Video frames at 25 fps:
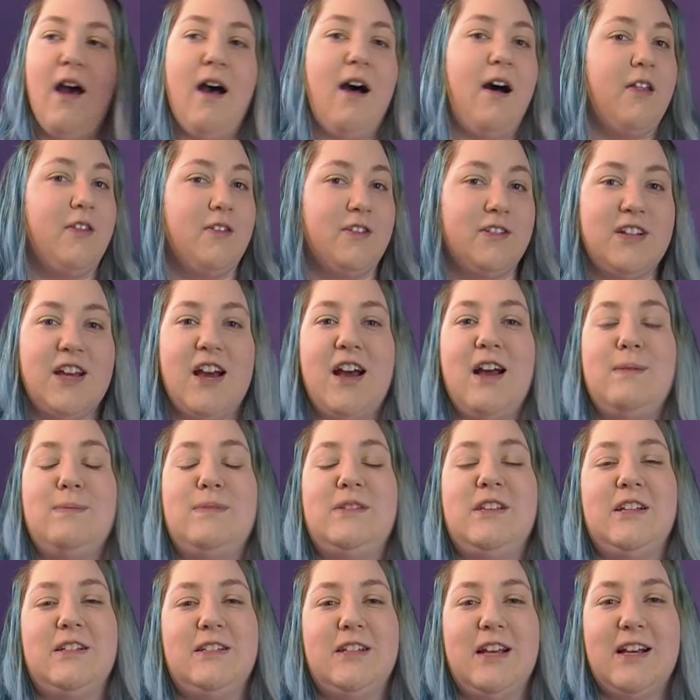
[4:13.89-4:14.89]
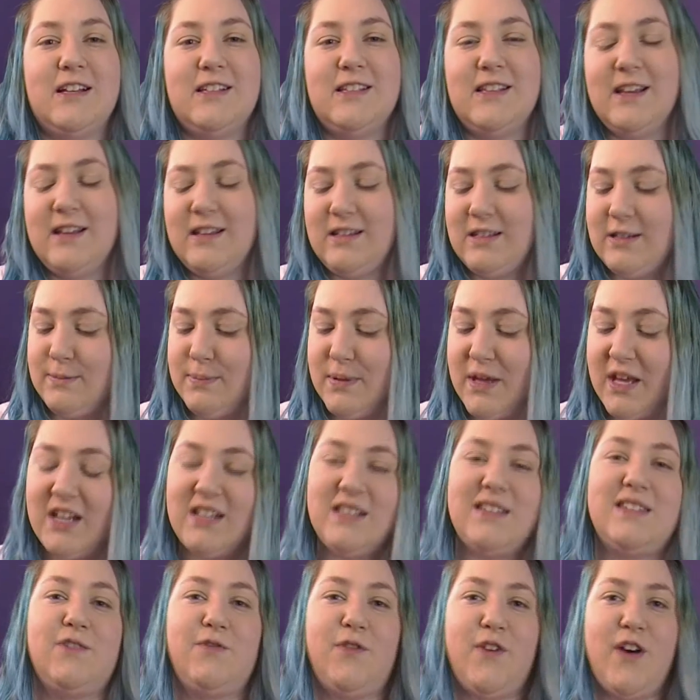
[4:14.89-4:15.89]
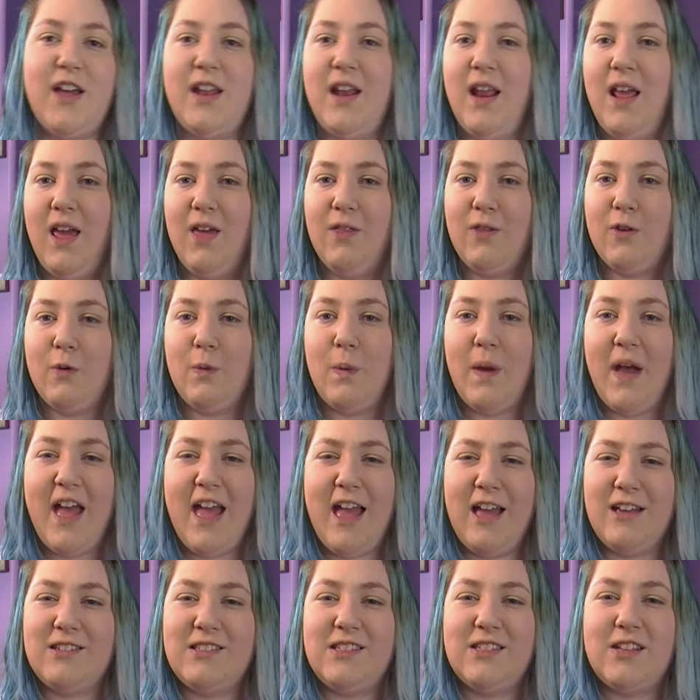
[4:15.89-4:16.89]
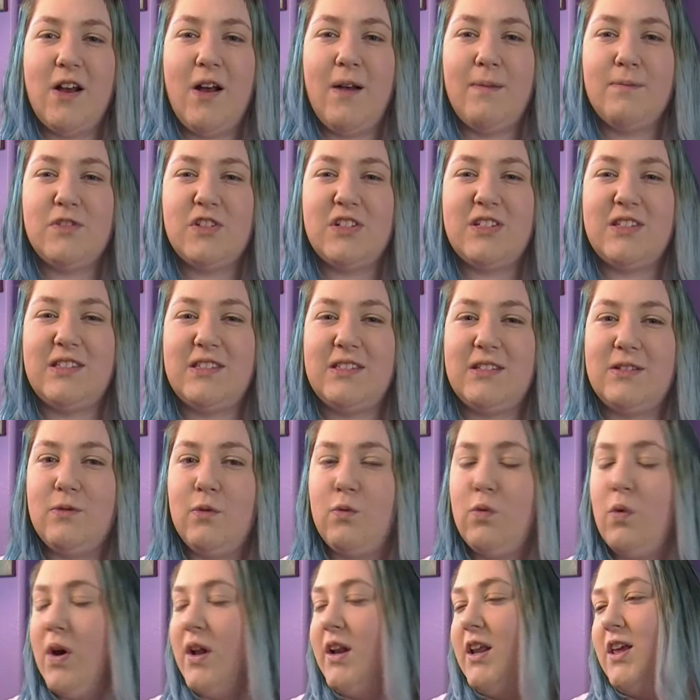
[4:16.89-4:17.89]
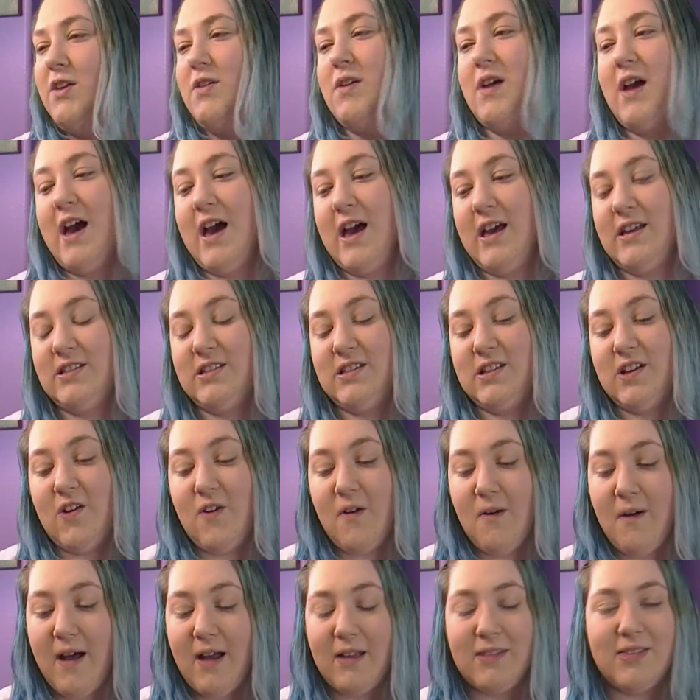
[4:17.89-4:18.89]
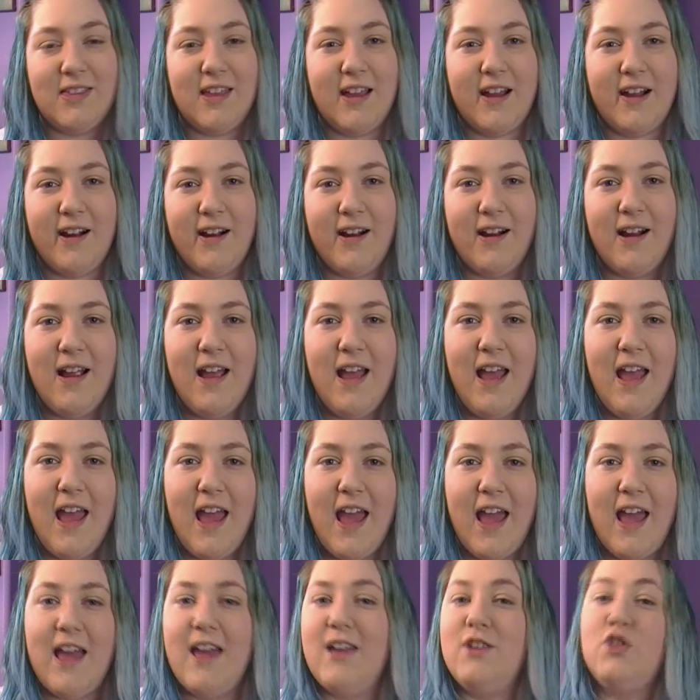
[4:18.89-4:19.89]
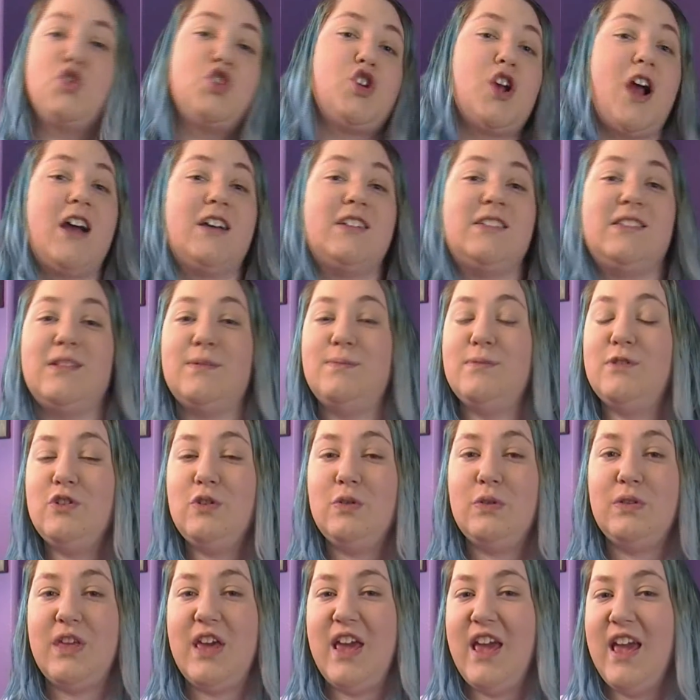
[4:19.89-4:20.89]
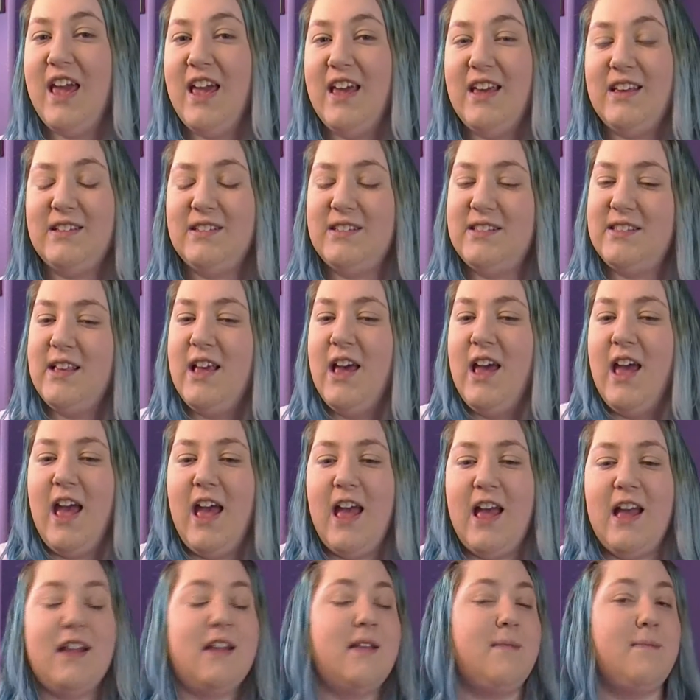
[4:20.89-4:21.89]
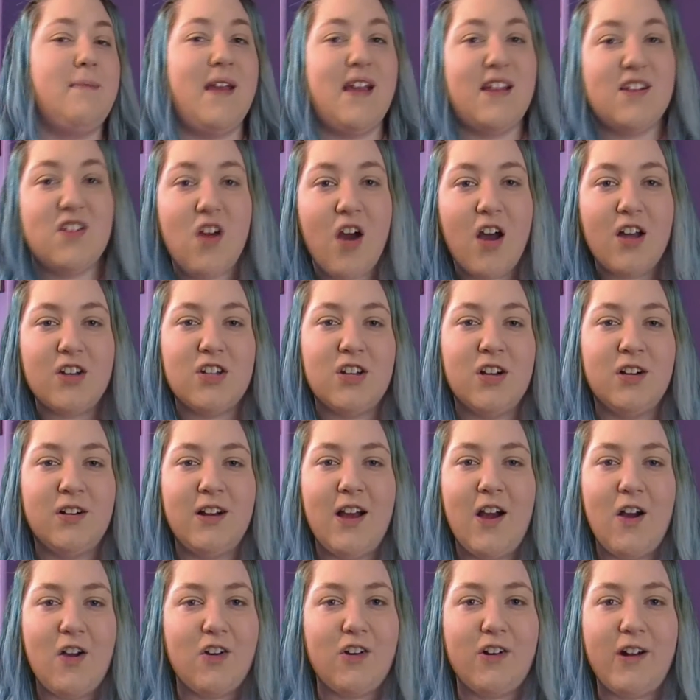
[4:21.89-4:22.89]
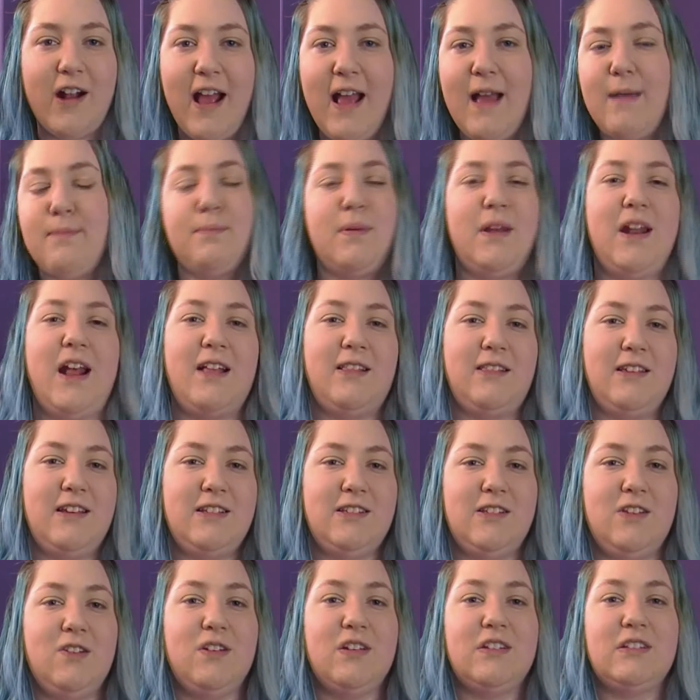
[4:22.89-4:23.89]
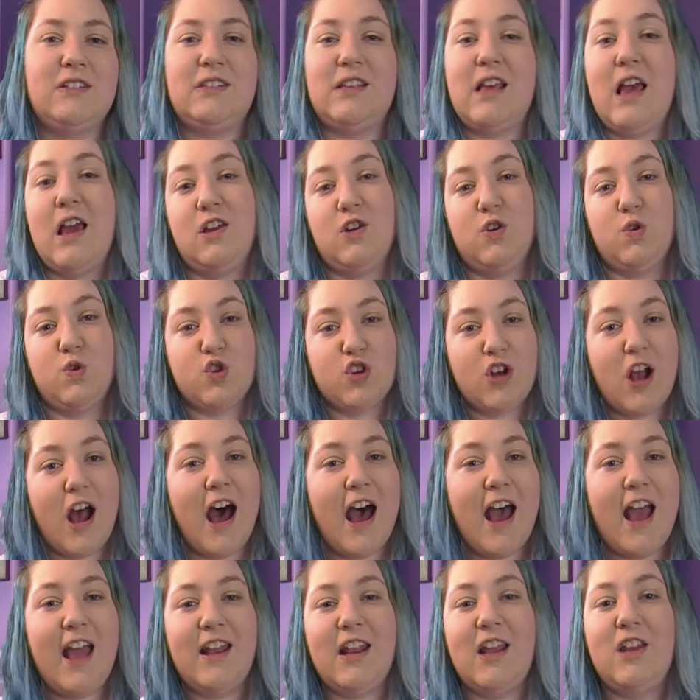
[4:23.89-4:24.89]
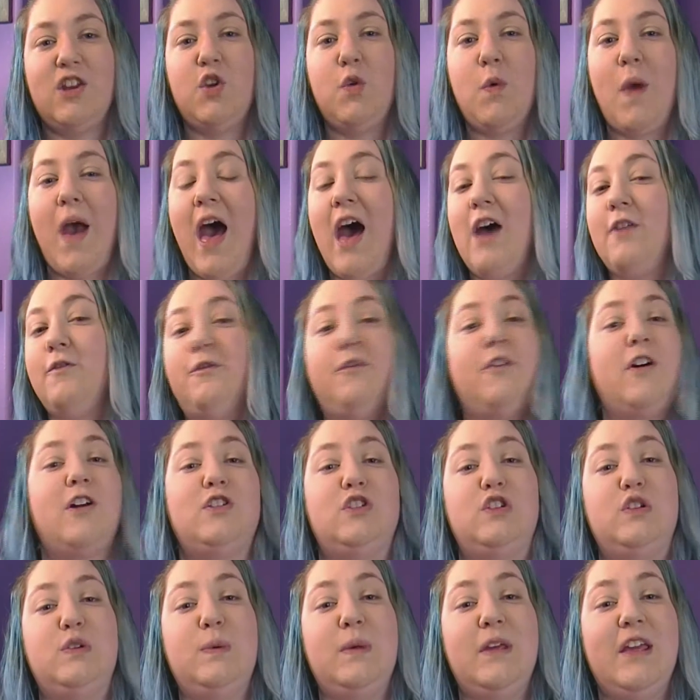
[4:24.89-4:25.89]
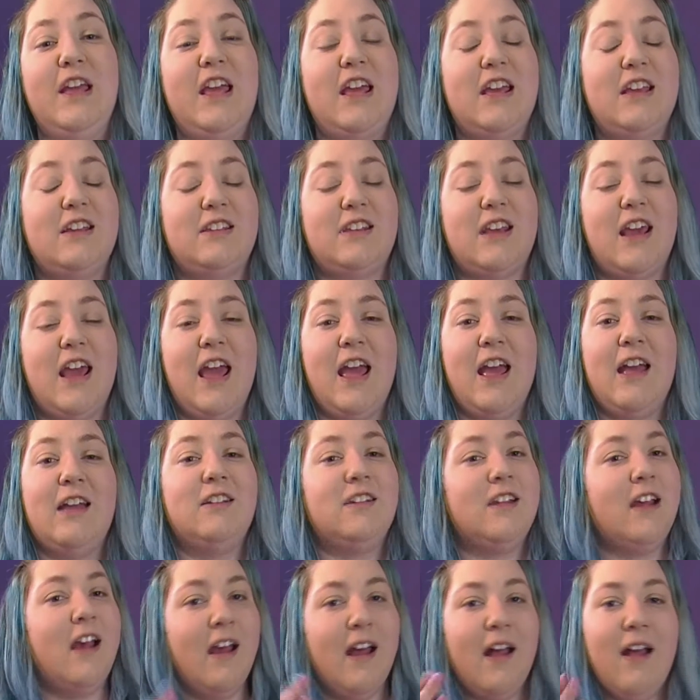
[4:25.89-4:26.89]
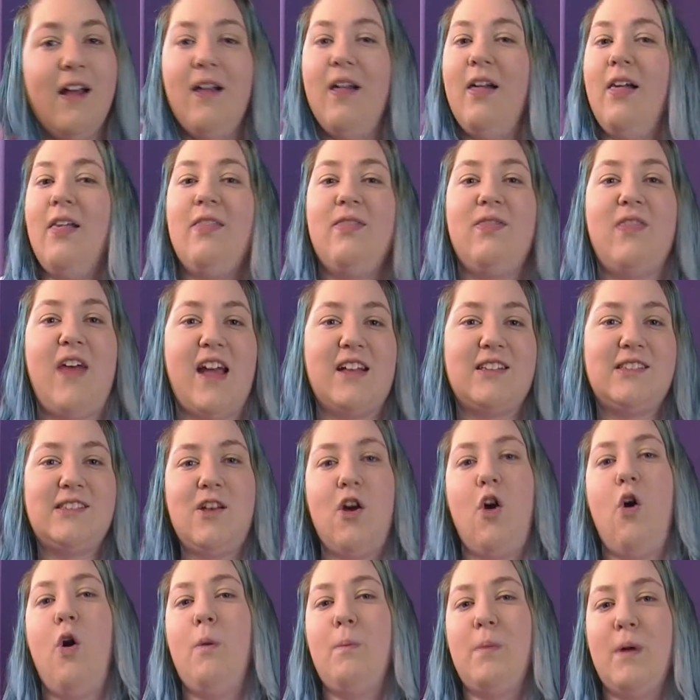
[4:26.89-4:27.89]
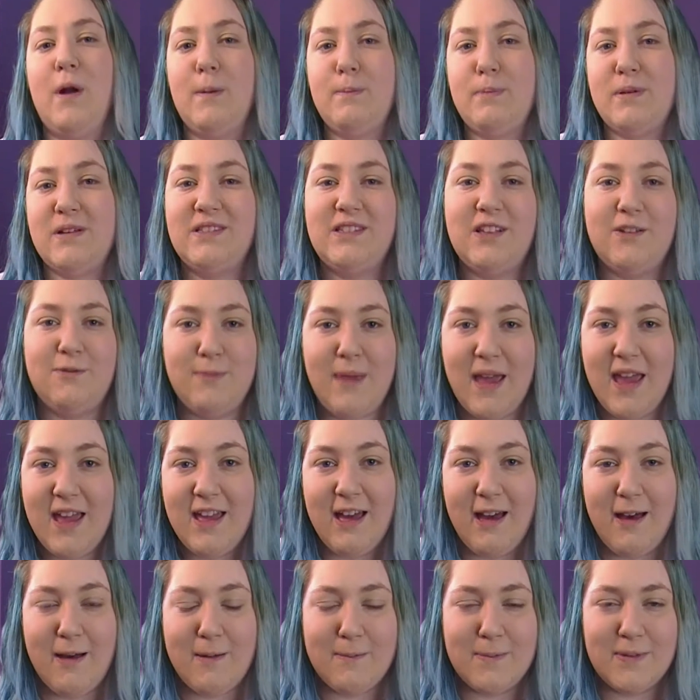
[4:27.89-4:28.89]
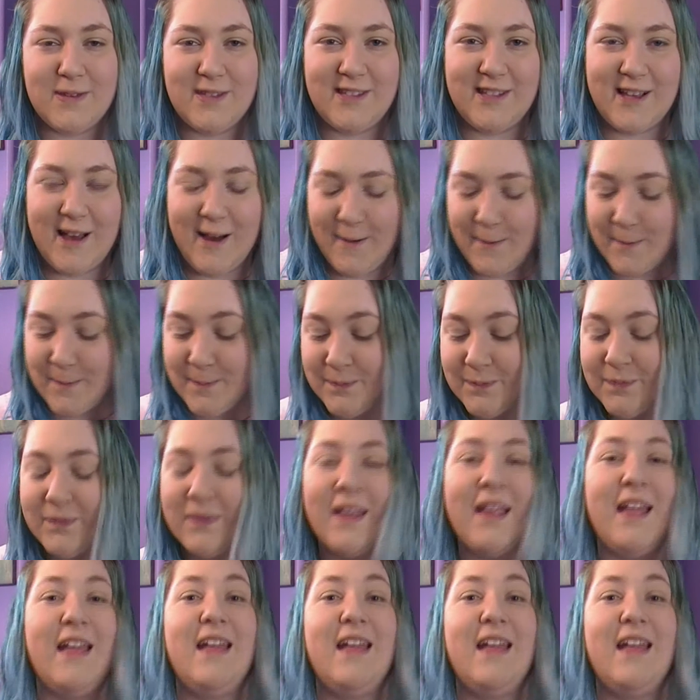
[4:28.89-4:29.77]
Other times it doesn't, but it's fun either way. So I'm just wanting you guys to go out there and try some new things, and it may not turn out great, but at least you can say you tried and you had fun doing it, and that's the whole purpose of makeup. So